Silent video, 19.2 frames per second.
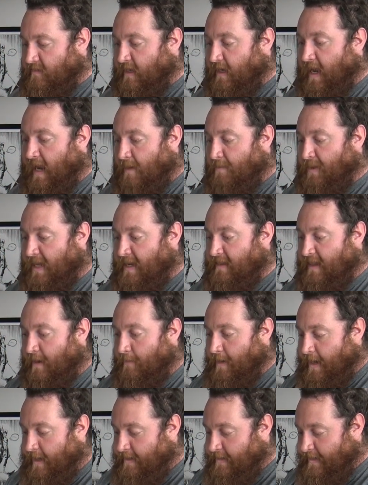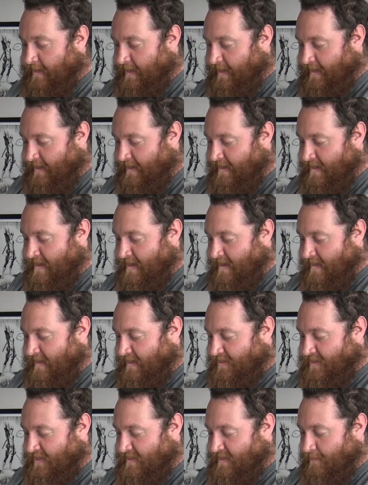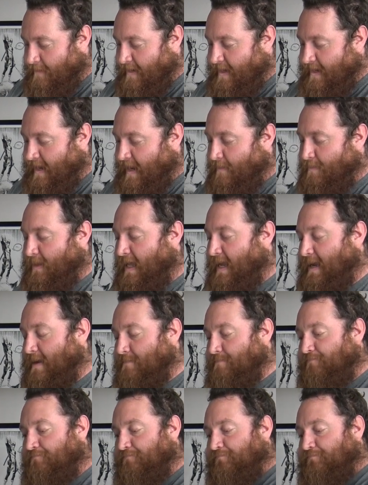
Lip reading: got to play it that way. That's just the way you got to play it.